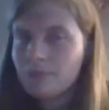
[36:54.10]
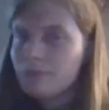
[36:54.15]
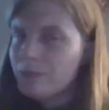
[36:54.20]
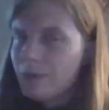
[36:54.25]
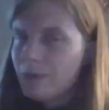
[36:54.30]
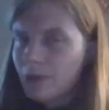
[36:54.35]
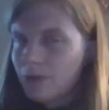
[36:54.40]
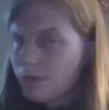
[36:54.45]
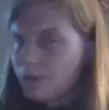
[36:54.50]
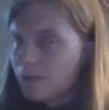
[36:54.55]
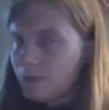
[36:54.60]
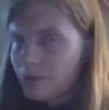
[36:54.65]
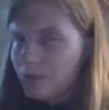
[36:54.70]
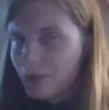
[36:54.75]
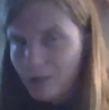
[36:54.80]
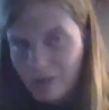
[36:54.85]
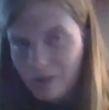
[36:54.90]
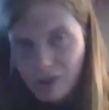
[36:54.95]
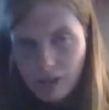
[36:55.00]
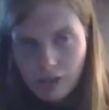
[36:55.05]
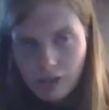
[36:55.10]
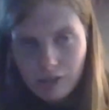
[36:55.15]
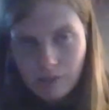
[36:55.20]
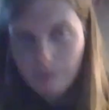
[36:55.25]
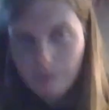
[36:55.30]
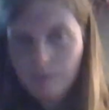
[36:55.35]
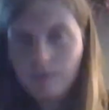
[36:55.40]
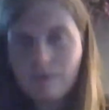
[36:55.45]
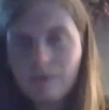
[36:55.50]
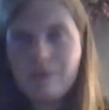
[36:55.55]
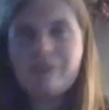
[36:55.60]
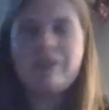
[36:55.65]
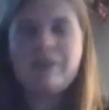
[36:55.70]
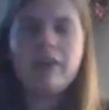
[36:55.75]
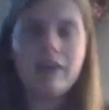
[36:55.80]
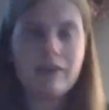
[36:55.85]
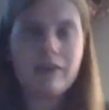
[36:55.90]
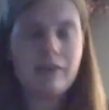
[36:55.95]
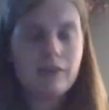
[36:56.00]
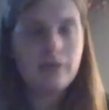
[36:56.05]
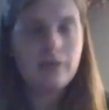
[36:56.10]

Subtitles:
Now, you can take